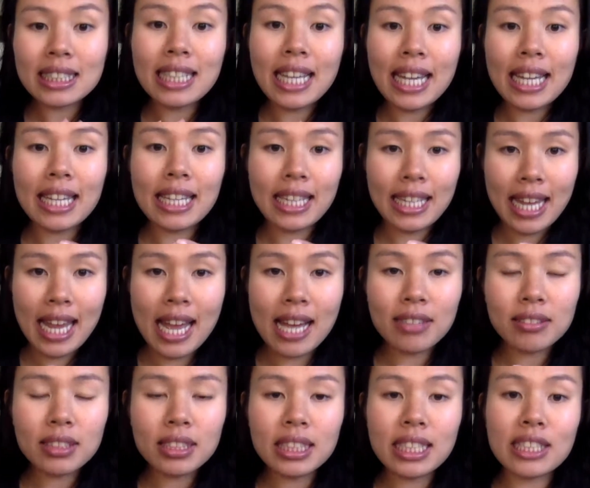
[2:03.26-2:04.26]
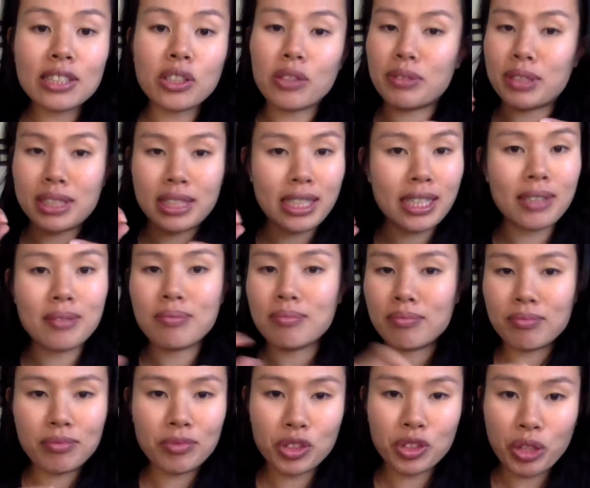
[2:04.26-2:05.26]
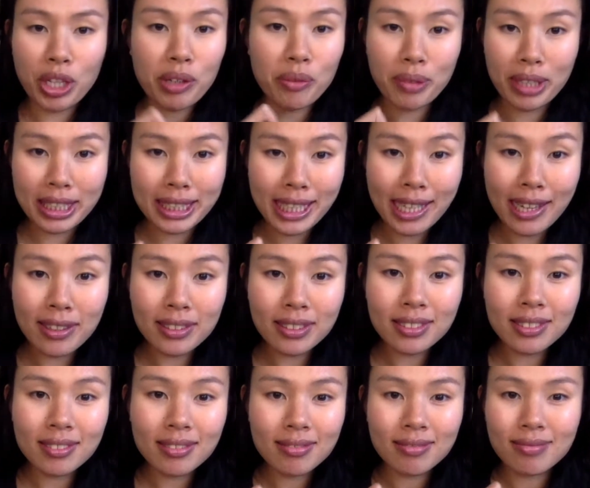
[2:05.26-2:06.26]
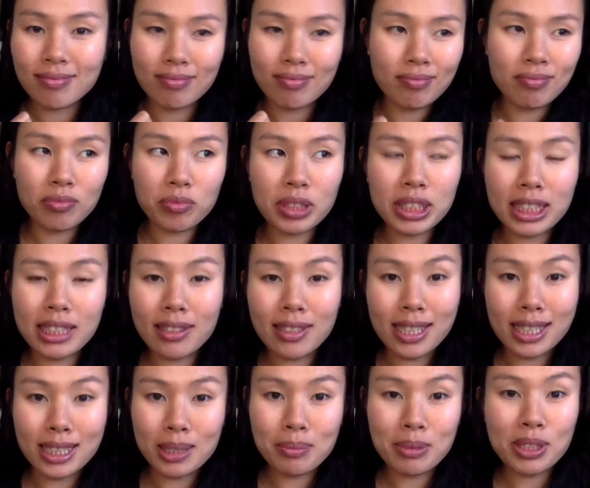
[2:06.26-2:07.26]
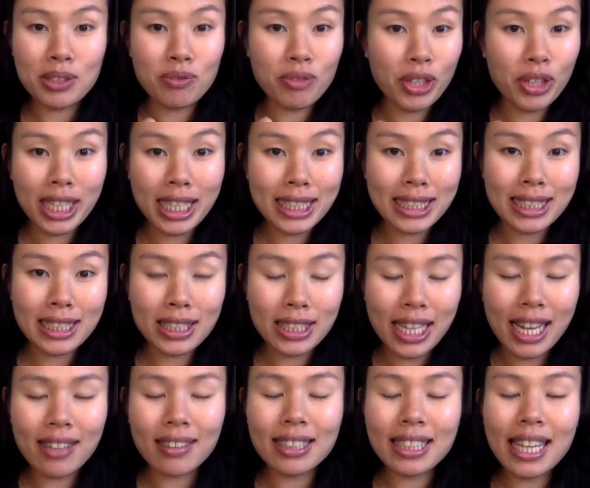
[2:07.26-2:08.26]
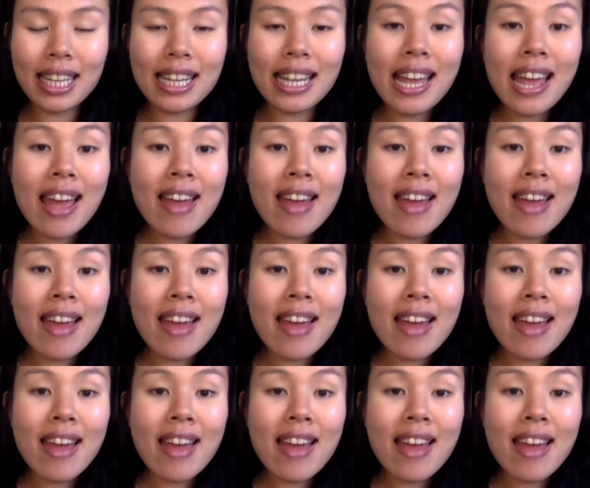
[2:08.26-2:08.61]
that it counts is obviously straight retail customers, very easy to calculate.